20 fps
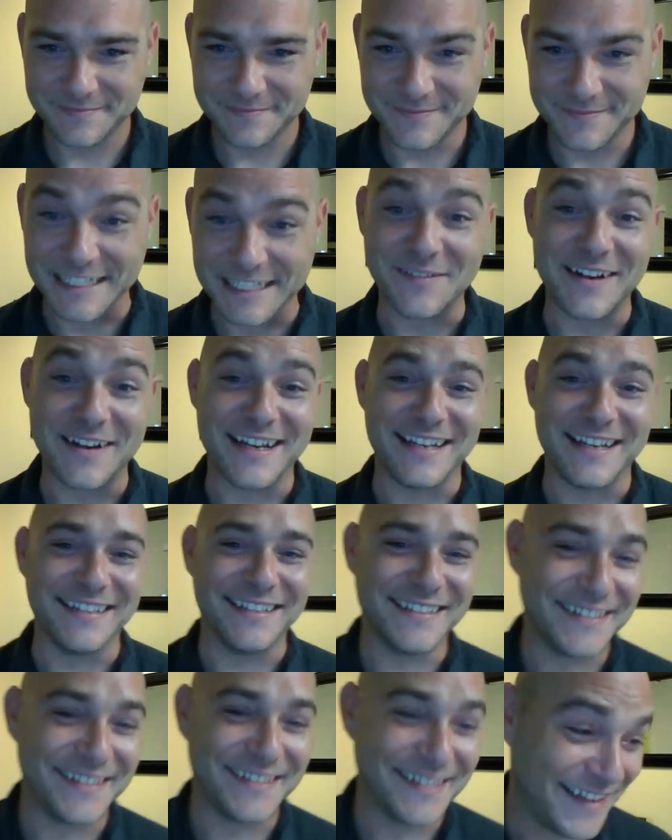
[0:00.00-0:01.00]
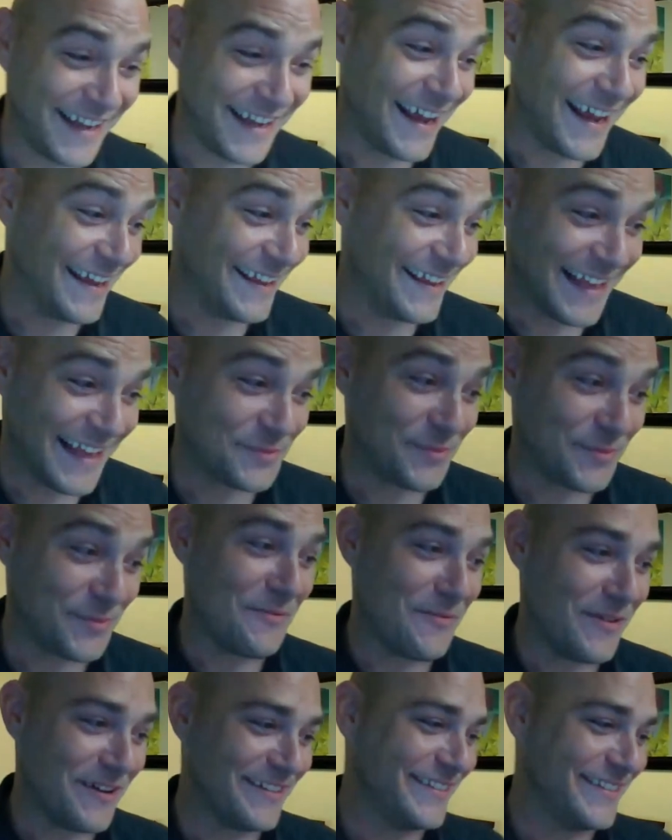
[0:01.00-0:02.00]
Great. Yeah, that's what I
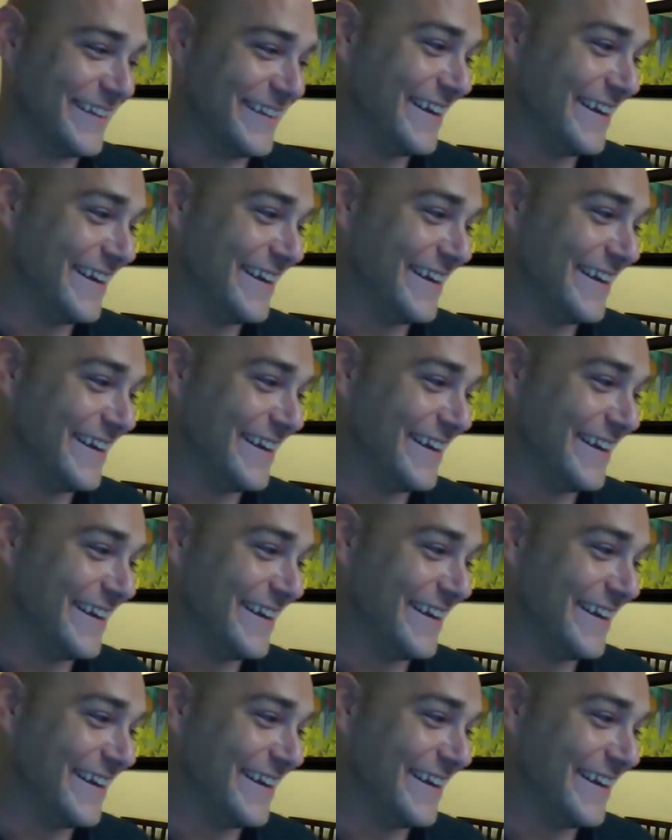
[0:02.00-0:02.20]
wanted today.